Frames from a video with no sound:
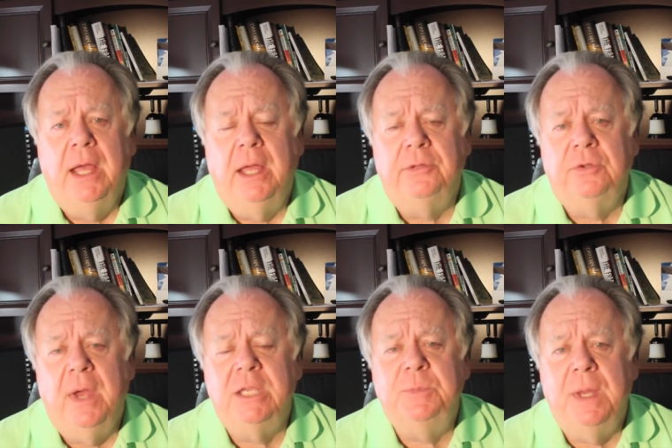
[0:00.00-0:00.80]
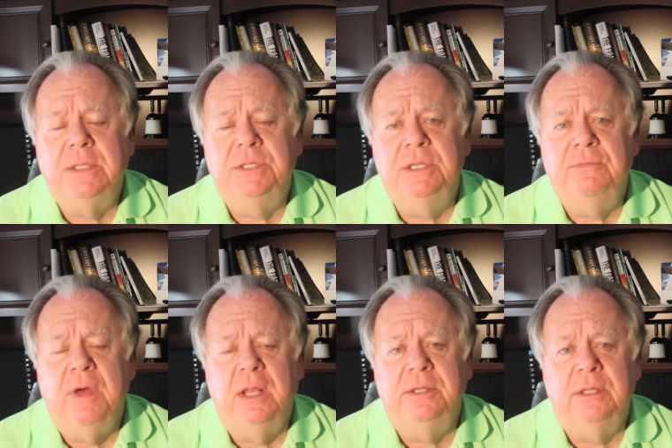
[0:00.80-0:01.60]
Uh, so I expect to see
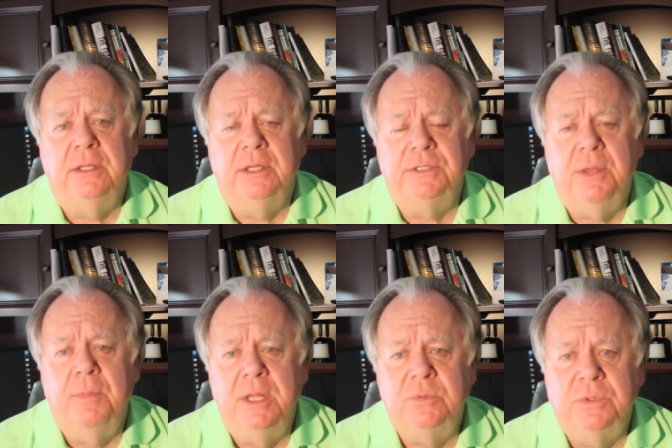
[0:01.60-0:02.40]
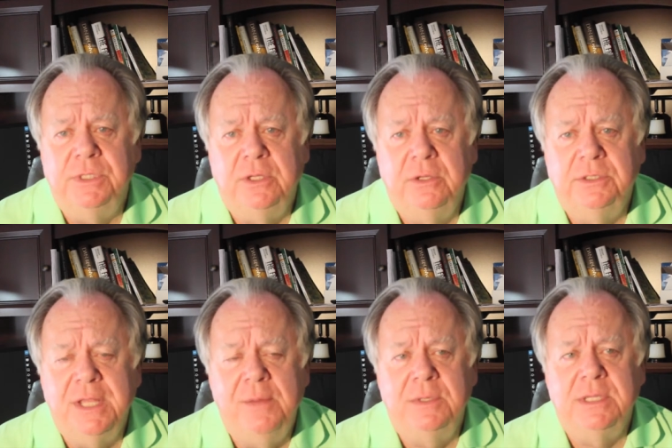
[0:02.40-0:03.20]
volatility. Some months we'll see good
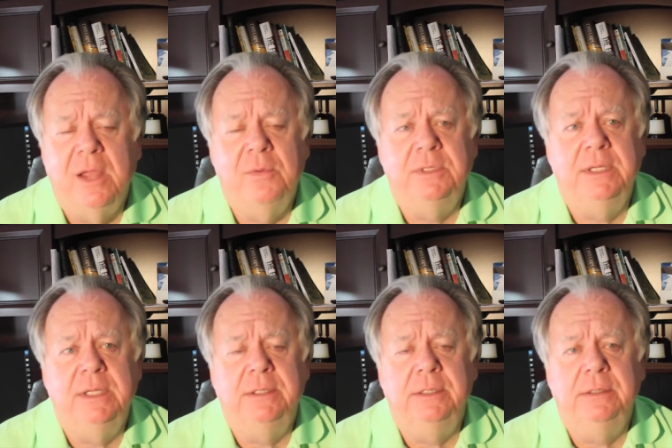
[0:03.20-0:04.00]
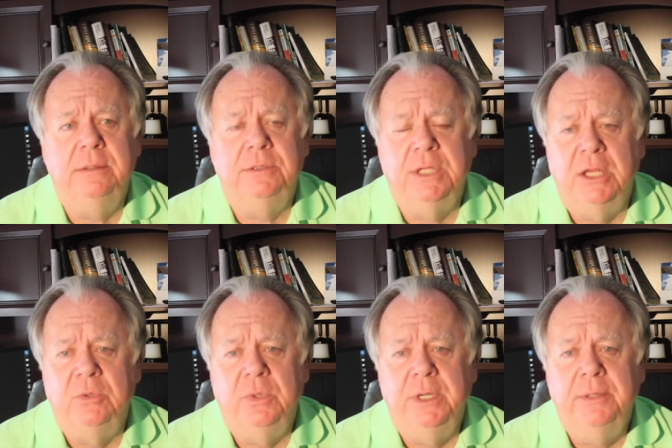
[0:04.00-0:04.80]
statements like we did in
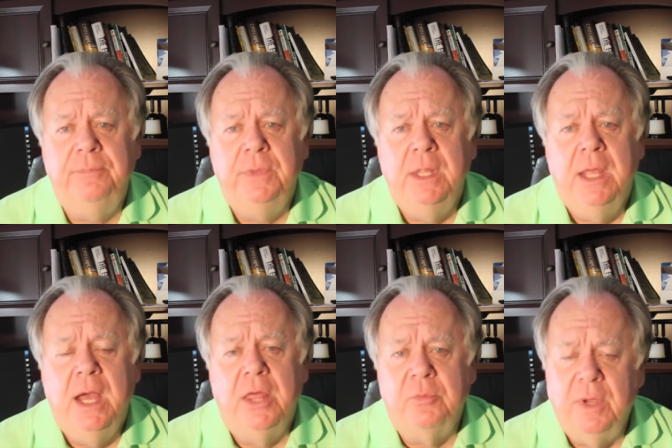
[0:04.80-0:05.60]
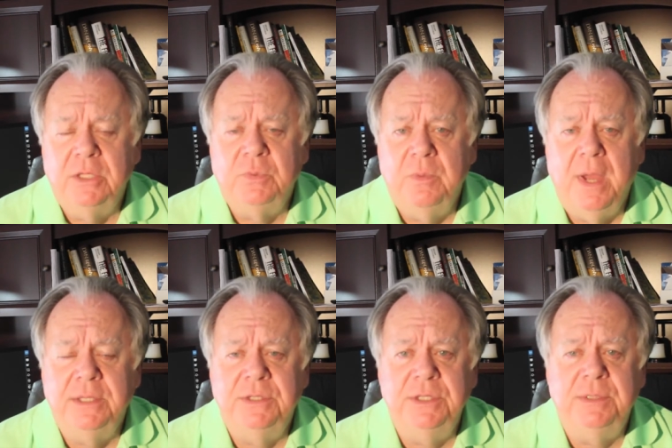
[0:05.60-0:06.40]
January. Other months we
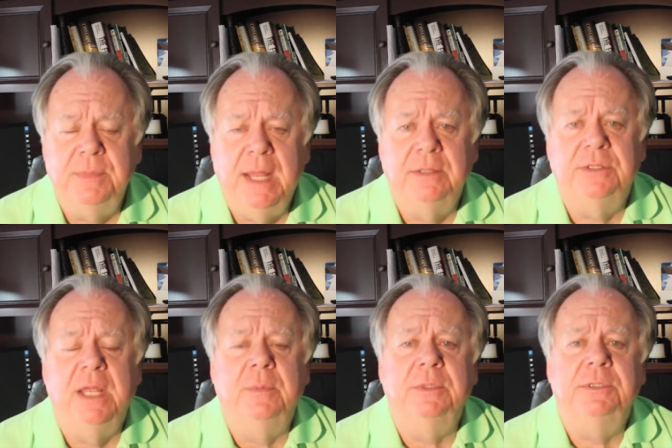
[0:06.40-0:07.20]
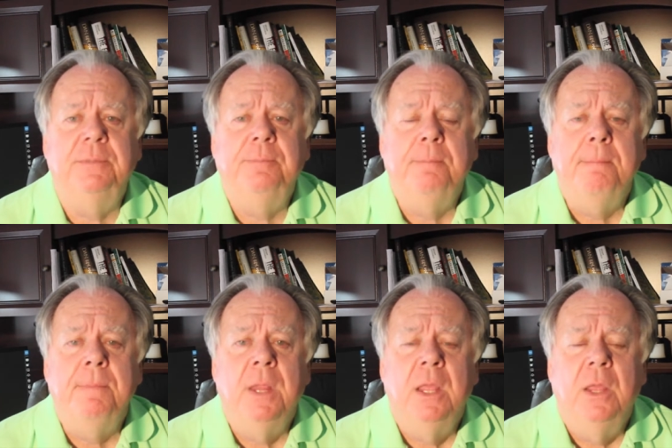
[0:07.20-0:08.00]
might see some down statements.
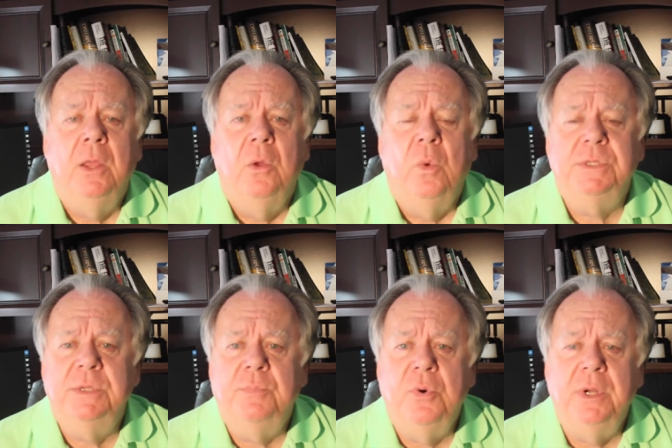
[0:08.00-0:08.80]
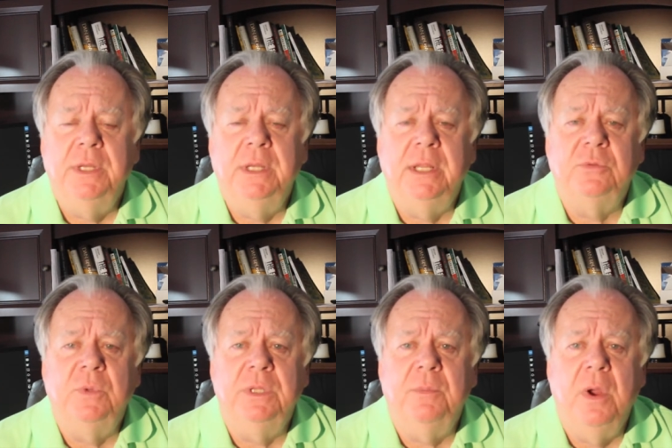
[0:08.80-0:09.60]
What's important is
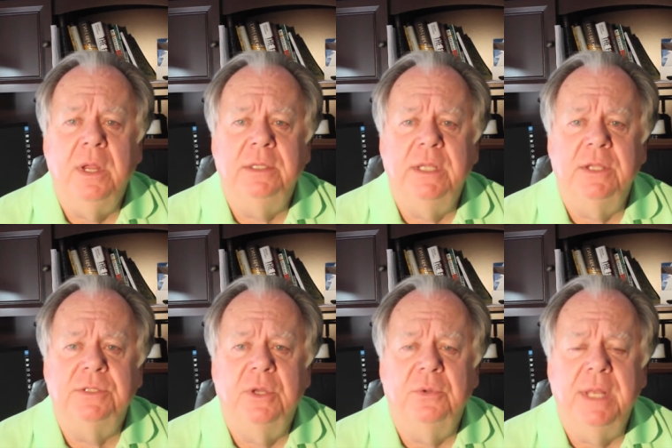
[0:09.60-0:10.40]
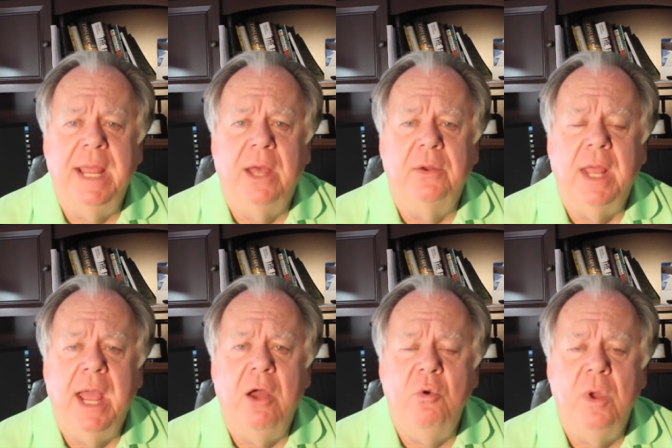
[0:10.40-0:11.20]
when the market does go down,
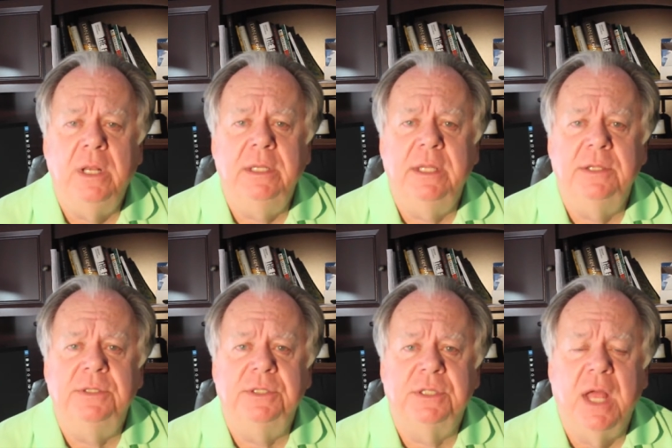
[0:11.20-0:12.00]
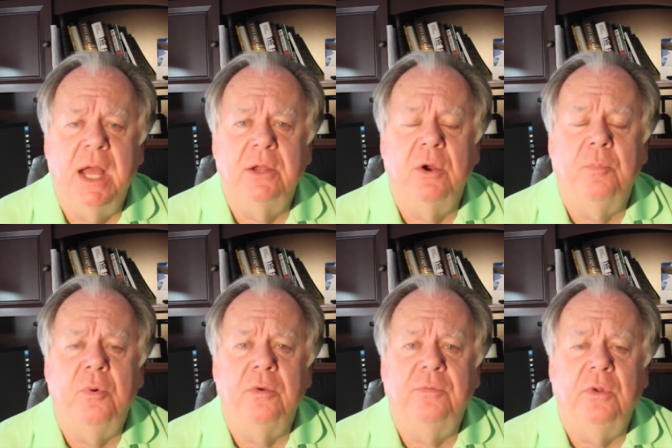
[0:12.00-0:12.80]
how quickly does the stock or
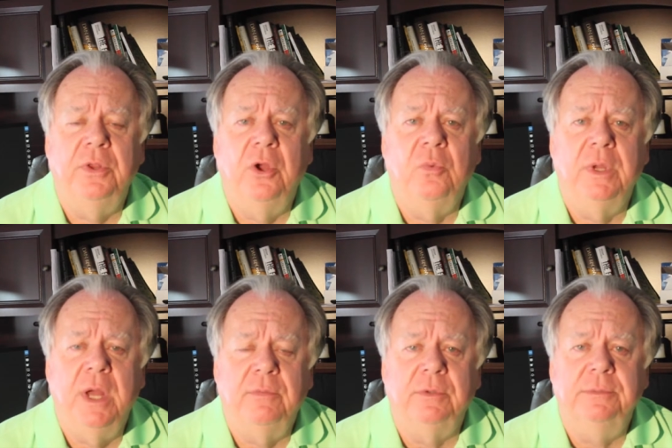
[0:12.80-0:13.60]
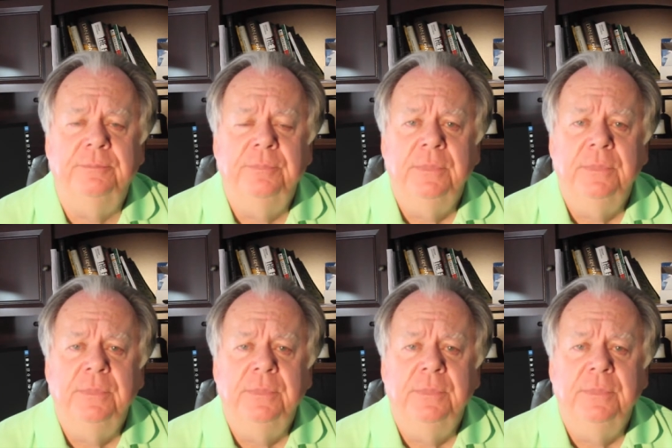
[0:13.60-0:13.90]
portfolio recover?